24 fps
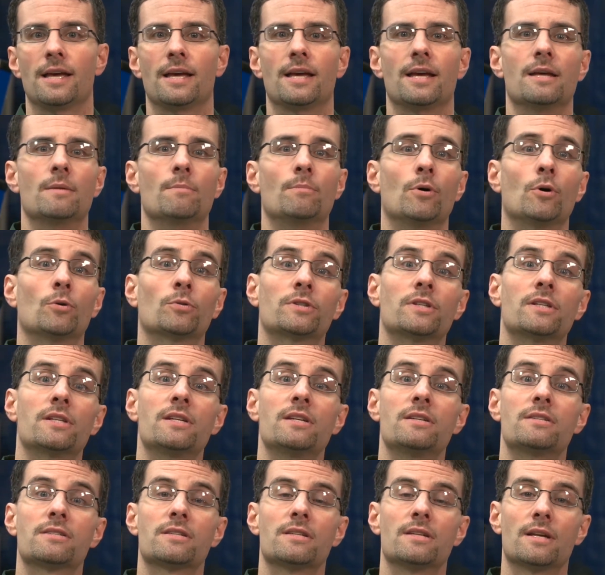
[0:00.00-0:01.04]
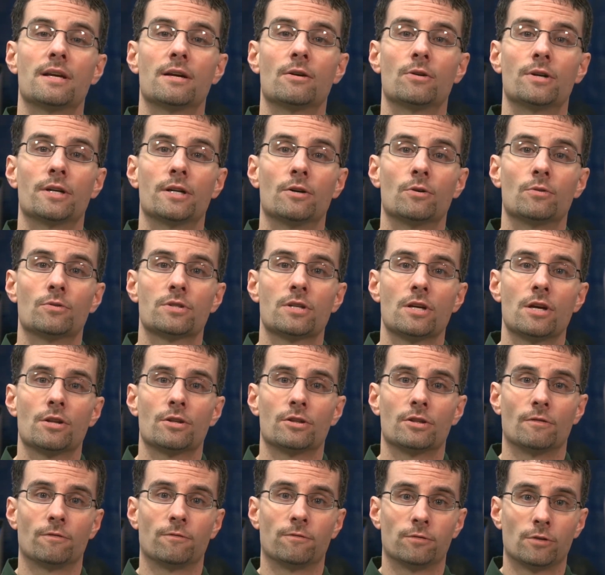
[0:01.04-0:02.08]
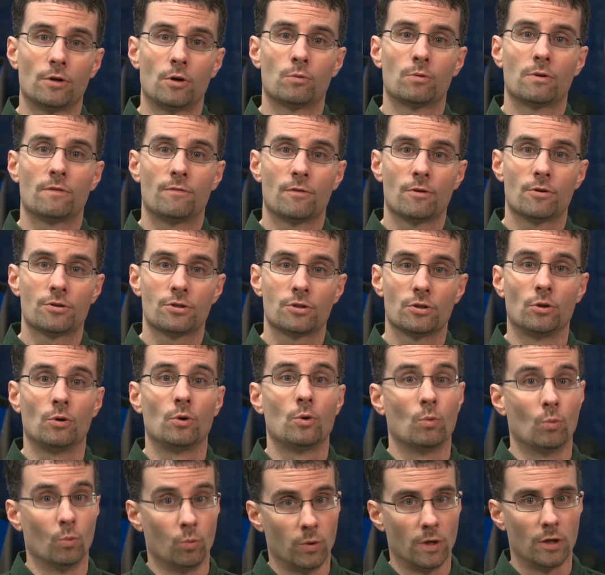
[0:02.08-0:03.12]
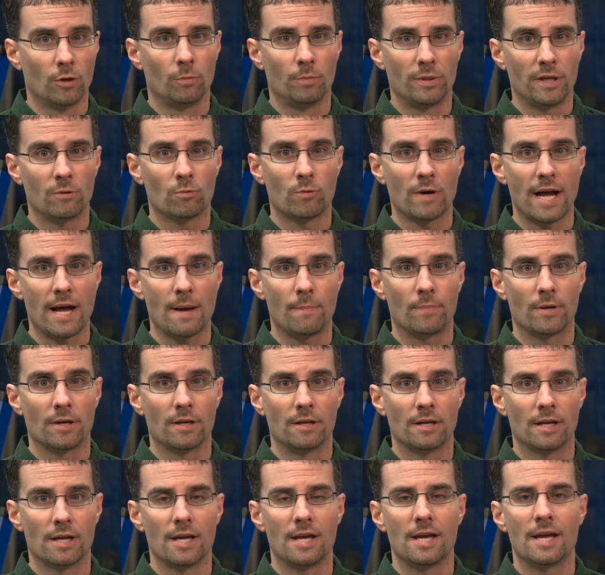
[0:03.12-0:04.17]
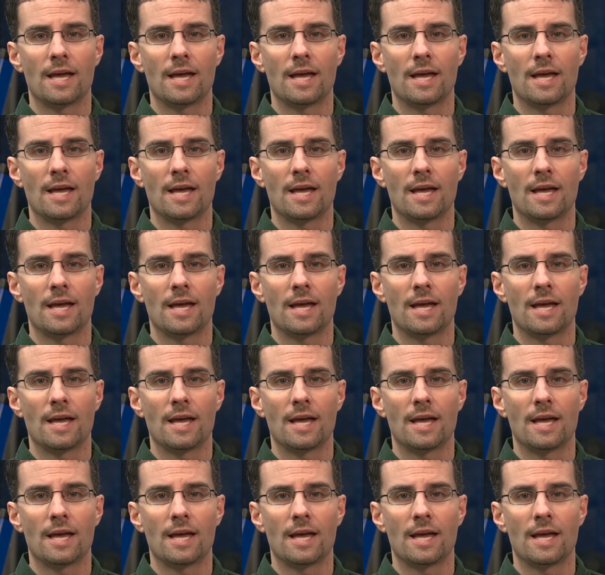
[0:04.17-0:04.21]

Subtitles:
In both of these scenarios, the flow reversal will be rapid